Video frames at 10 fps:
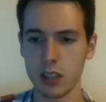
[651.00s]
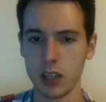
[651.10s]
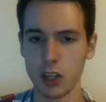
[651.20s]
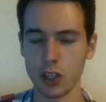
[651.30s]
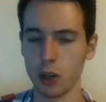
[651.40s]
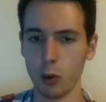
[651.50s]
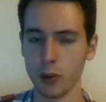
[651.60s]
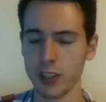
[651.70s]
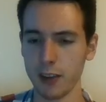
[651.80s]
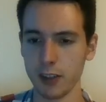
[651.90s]
should
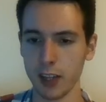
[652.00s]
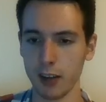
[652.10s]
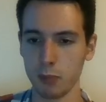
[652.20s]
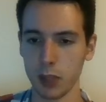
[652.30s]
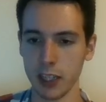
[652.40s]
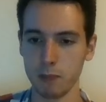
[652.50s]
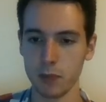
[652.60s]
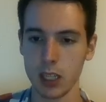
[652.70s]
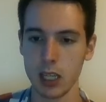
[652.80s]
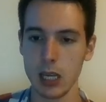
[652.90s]
always have enough play.
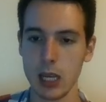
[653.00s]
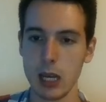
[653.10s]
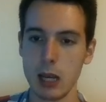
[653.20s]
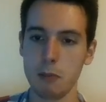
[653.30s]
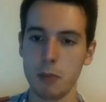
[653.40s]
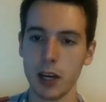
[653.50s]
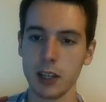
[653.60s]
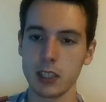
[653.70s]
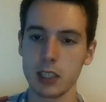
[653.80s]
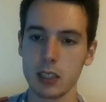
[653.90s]

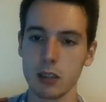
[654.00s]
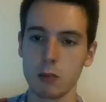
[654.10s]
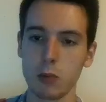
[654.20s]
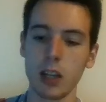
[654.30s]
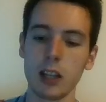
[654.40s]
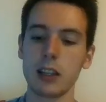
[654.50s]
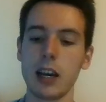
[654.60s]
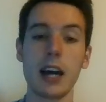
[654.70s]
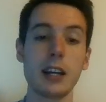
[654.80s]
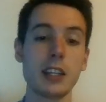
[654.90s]
But, well,
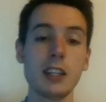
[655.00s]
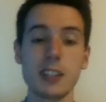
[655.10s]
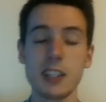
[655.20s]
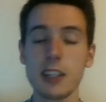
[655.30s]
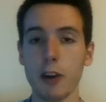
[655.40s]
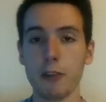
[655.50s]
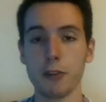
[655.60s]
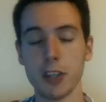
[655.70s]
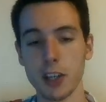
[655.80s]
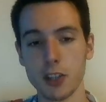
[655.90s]
I didn't see
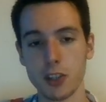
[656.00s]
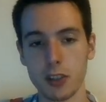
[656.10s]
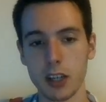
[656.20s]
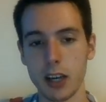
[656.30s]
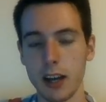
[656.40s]
refutation.